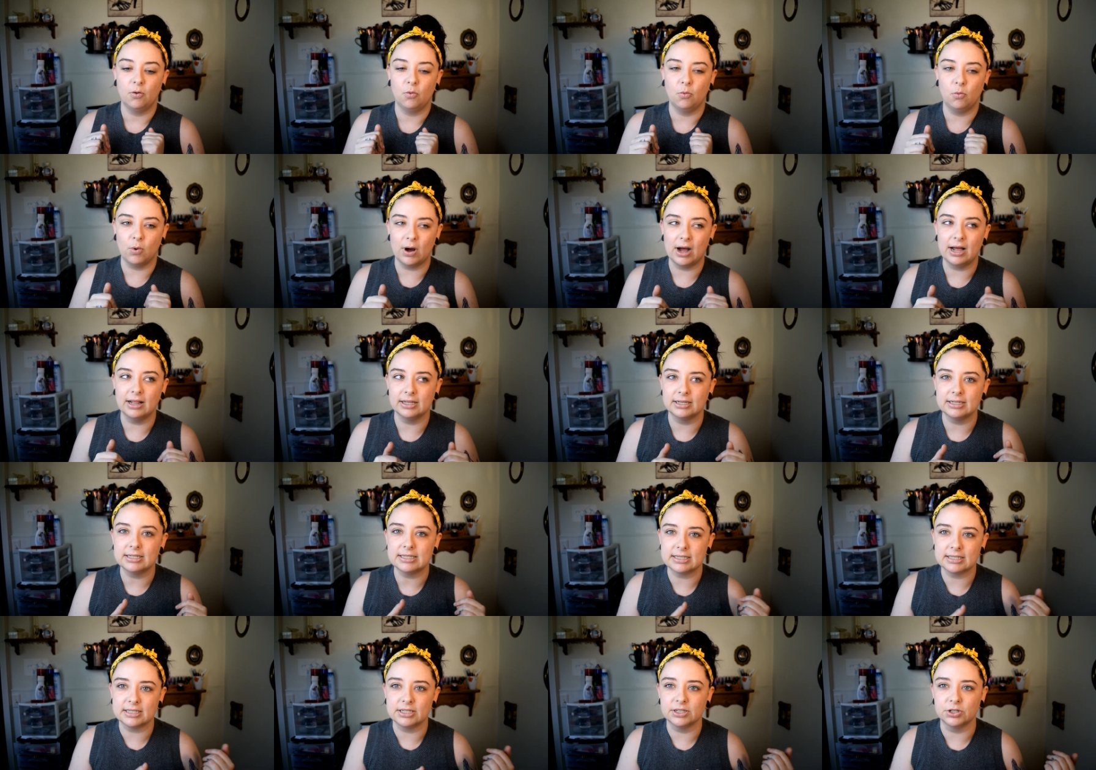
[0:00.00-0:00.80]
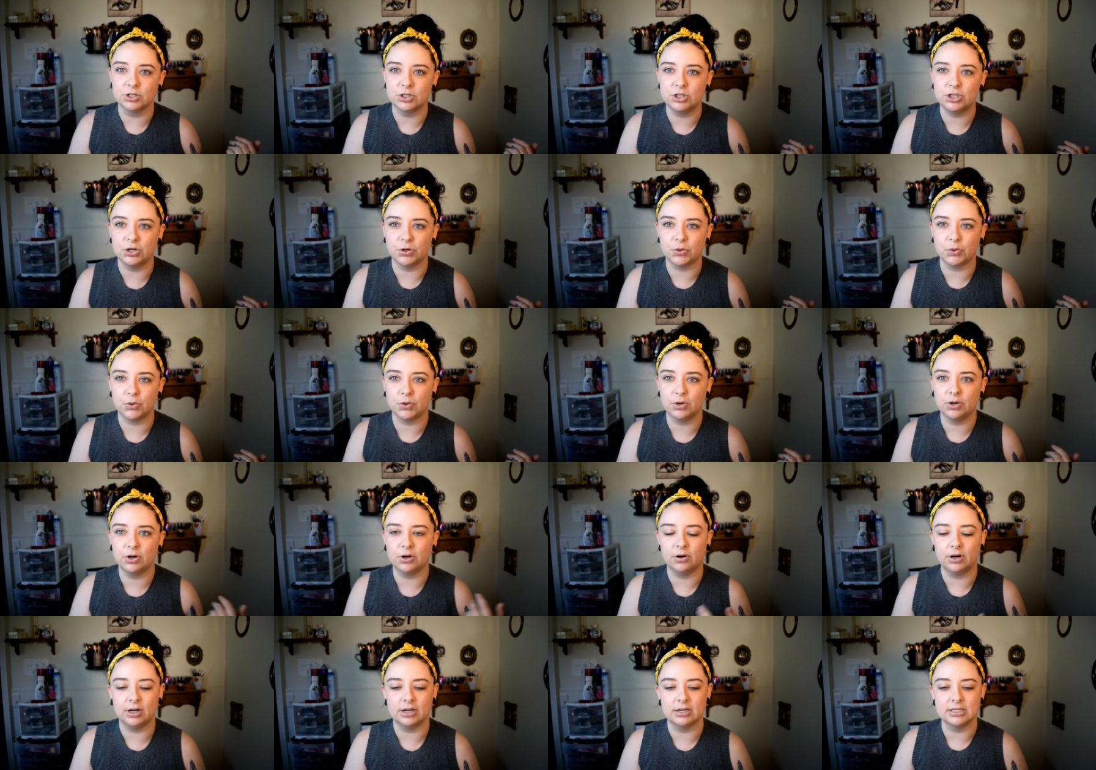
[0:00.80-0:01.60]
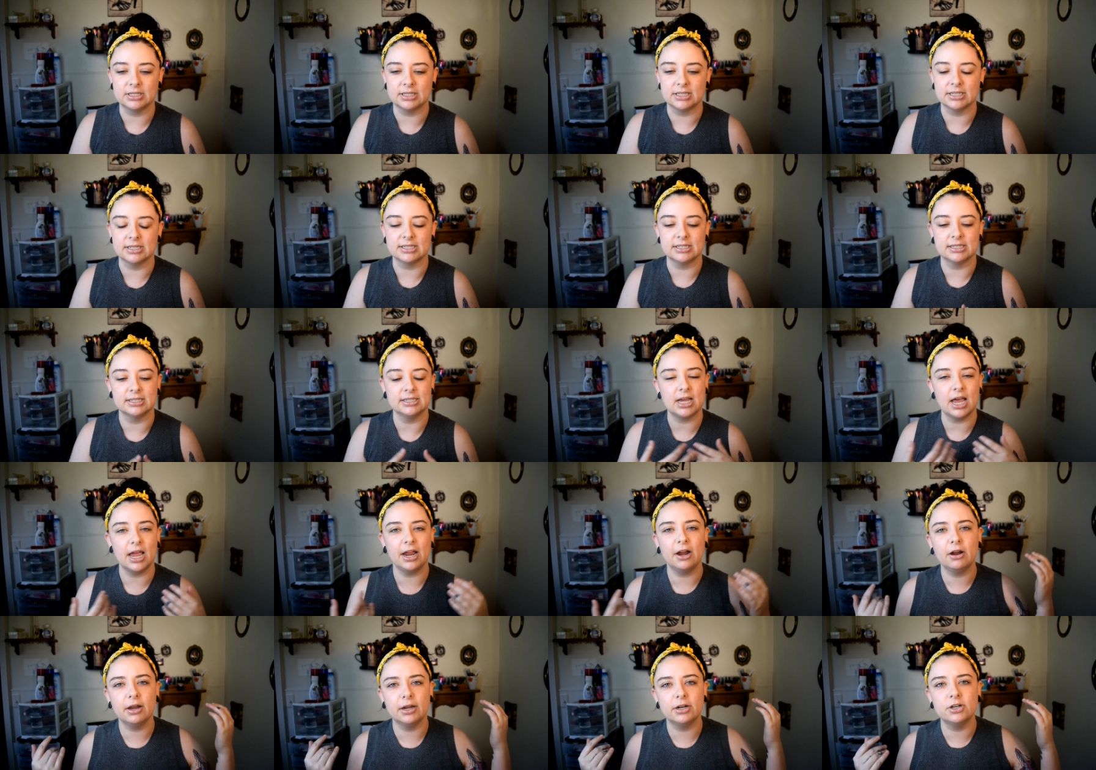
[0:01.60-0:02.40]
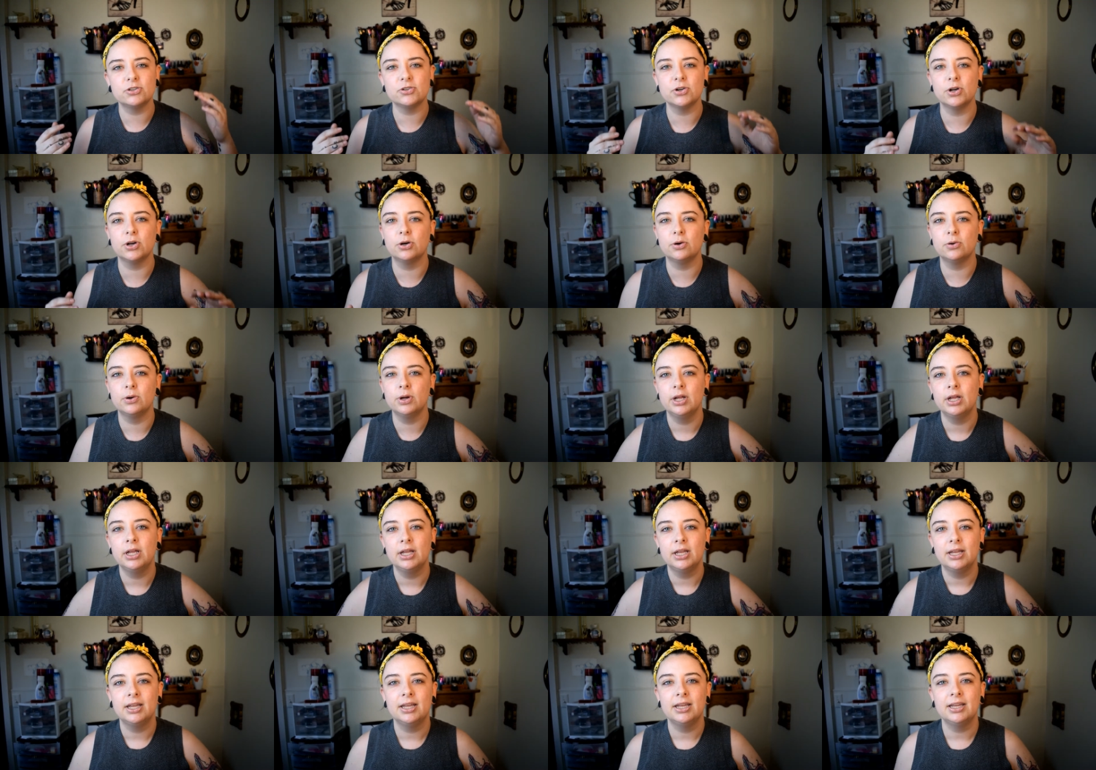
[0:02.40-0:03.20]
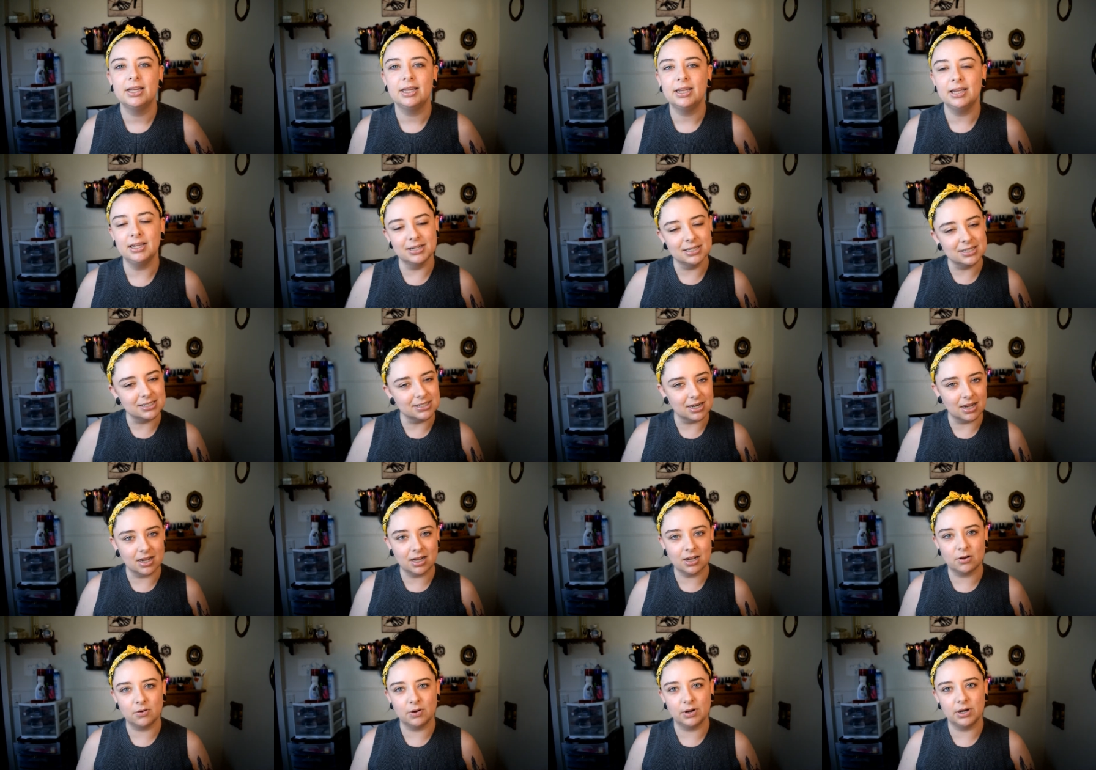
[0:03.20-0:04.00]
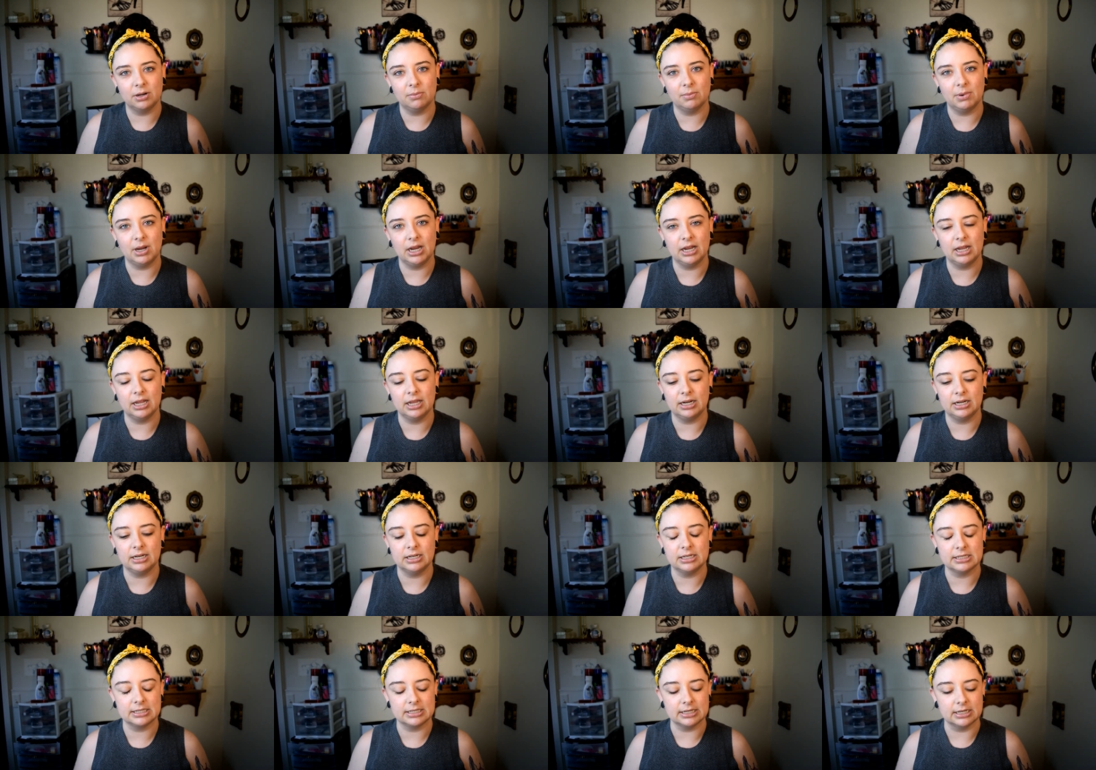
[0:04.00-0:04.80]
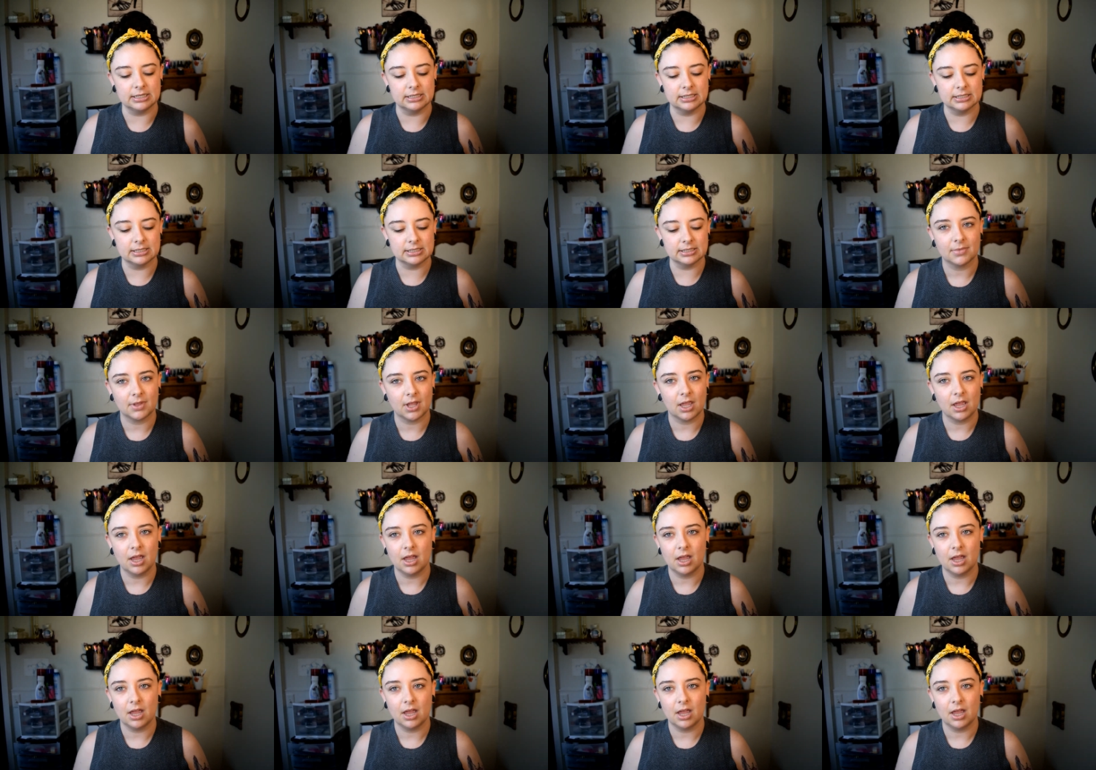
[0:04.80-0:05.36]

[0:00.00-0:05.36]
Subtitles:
while it's still June, or else this entire intro is not going to make any sense.